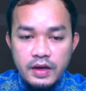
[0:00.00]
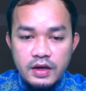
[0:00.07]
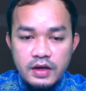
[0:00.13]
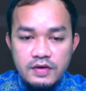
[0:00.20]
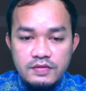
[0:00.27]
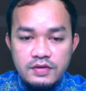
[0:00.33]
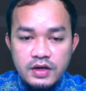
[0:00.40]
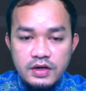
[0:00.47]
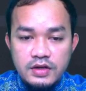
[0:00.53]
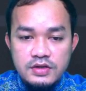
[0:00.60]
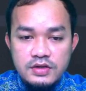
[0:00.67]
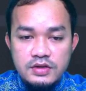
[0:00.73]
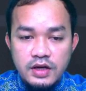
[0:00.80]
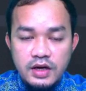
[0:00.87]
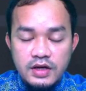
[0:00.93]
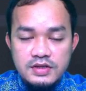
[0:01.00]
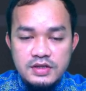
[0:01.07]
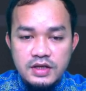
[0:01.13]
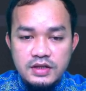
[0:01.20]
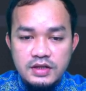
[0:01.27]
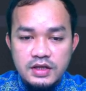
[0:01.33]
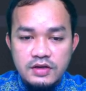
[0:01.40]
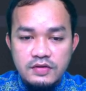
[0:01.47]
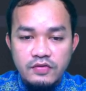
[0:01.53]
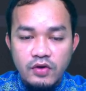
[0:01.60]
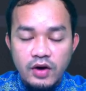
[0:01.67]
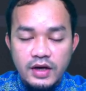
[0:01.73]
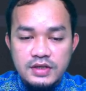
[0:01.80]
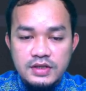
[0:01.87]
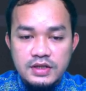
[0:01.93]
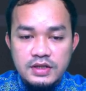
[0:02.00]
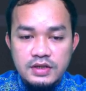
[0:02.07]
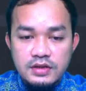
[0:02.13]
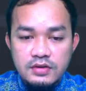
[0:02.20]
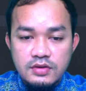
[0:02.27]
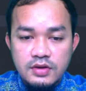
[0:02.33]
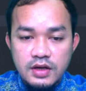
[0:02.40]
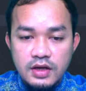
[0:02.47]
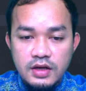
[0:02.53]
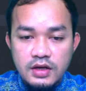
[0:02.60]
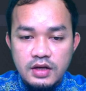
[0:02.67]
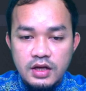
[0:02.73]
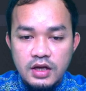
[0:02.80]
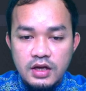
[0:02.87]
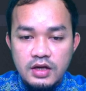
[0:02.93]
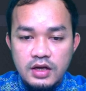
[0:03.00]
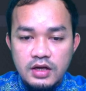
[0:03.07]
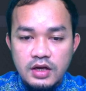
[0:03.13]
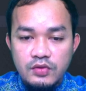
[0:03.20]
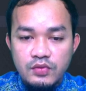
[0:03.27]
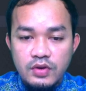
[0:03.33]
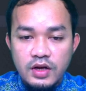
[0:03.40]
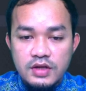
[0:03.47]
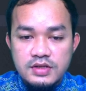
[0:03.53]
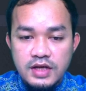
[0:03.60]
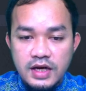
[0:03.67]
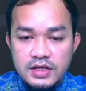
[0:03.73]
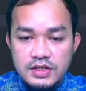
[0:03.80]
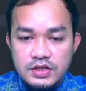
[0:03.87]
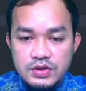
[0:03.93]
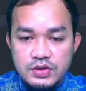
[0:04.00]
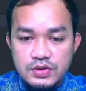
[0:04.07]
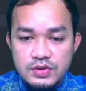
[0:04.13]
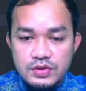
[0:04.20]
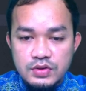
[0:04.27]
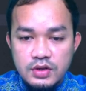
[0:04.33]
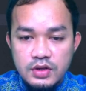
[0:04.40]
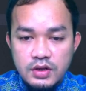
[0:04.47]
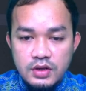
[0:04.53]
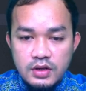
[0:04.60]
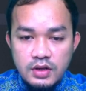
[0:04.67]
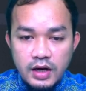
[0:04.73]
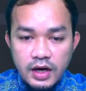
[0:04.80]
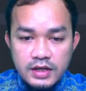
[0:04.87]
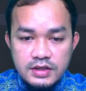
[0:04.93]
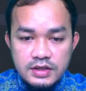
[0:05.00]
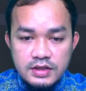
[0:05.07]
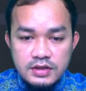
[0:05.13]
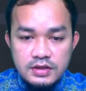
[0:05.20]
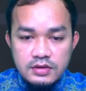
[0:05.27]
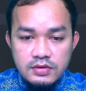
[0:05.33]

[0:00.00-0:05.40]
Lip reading: if there is the setting for ID. Okay, and then it will assign to ID.